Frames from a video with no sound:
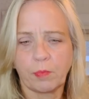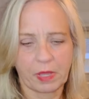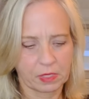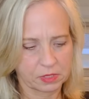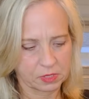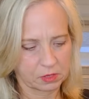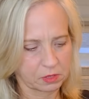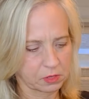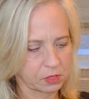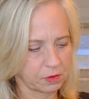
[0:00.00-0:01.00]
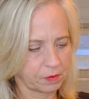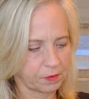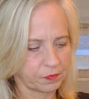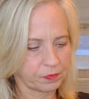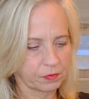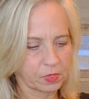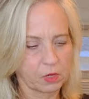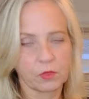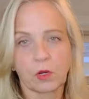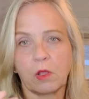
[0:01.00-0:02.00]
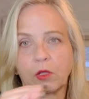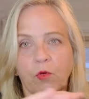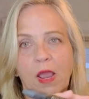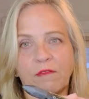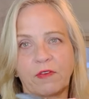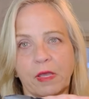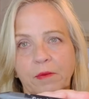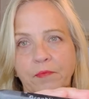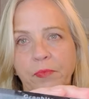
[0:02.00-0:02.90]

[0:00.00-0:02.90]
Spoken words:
pencils, or they're called graphite.